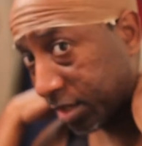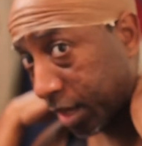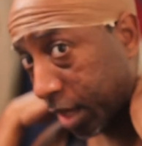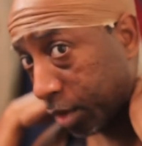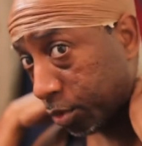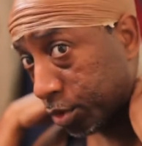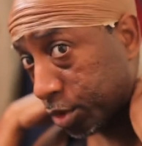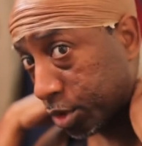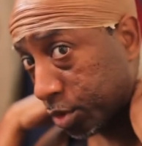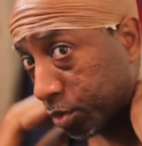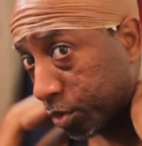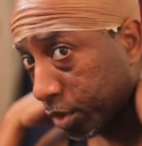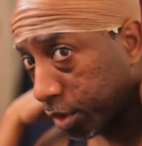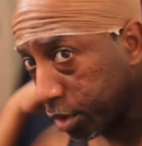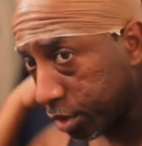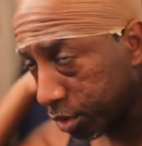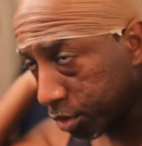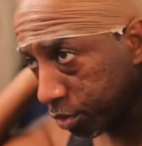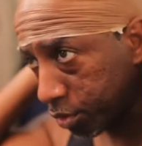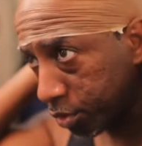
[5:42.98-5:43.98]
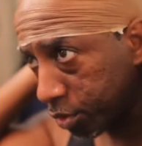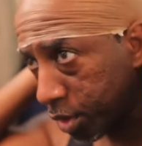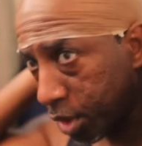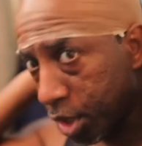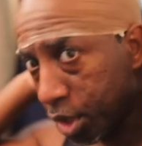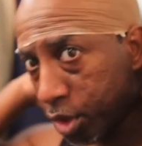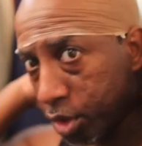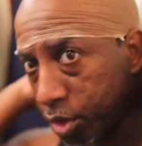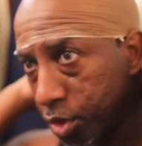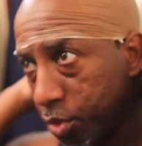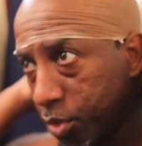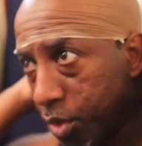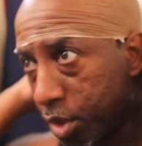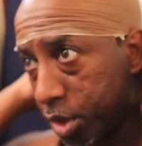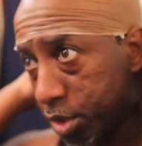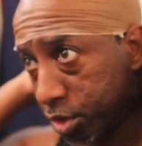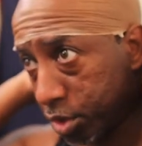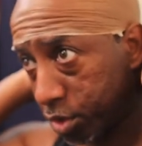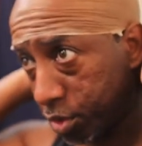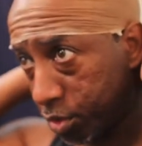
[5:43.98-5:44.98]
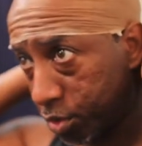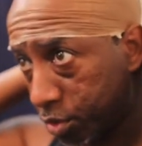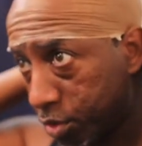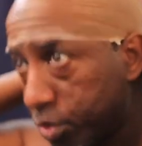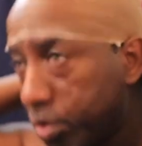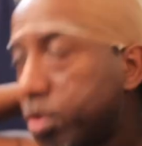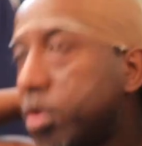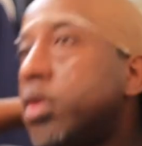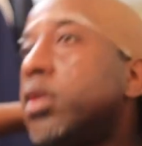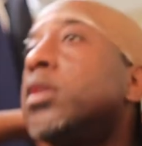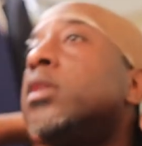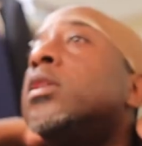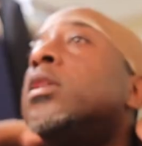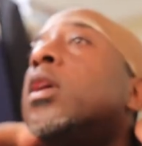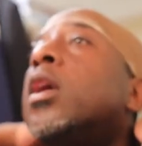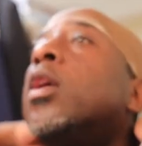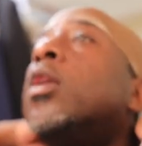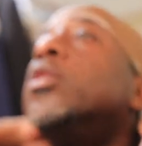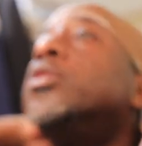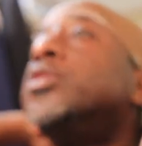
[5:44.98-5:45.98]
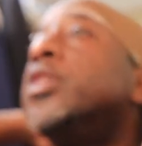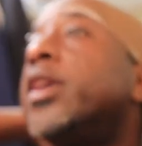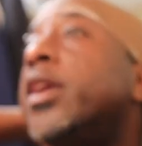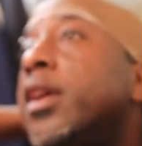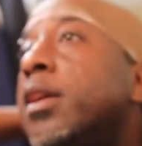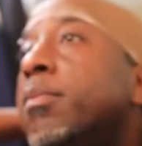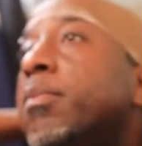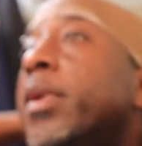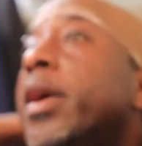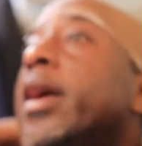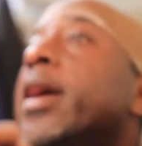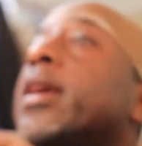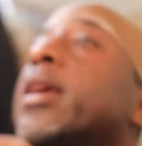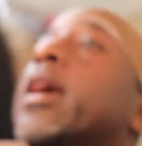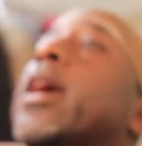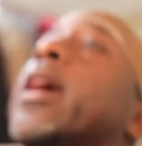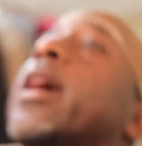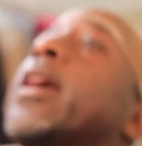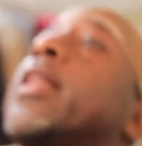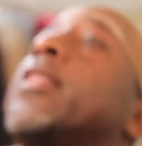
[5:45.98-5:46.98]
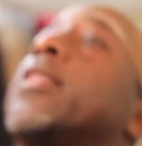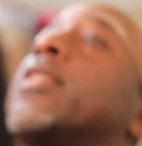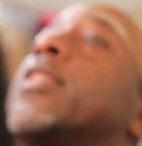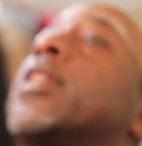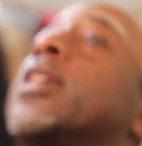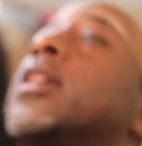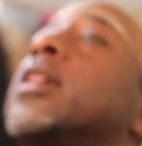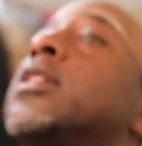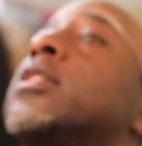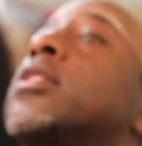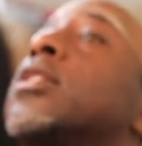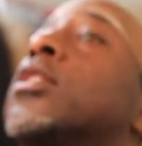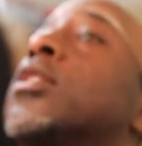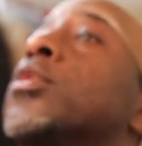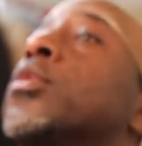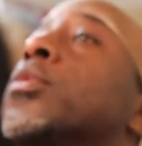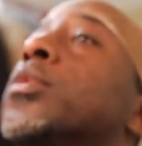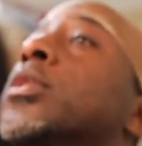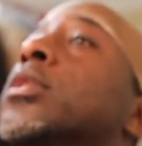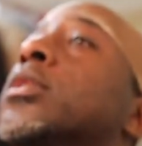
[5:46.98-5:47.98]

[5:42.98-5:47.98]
not what you want to do. You want to hold your head back and then glue